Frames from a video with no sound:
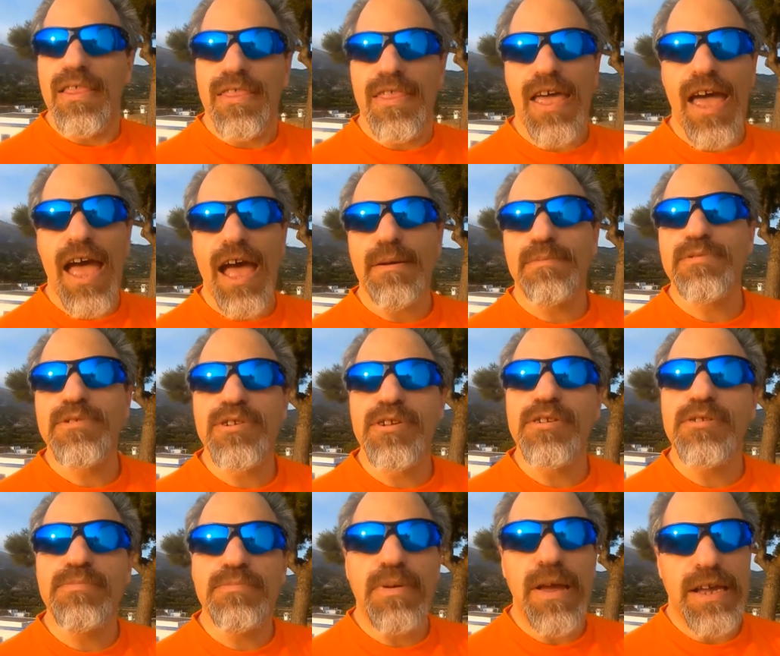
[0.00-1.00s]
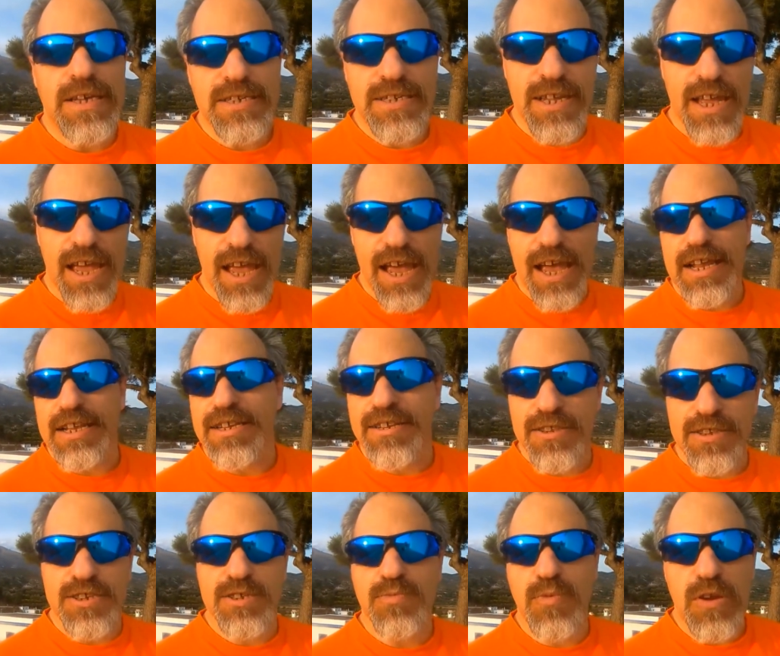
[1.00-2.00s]
absolute best at the
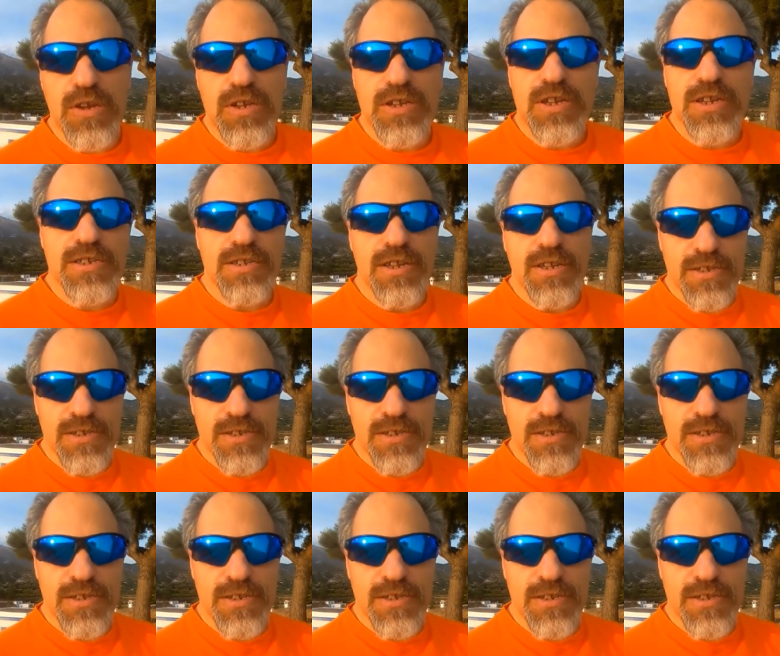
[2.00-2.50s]
sprint distance.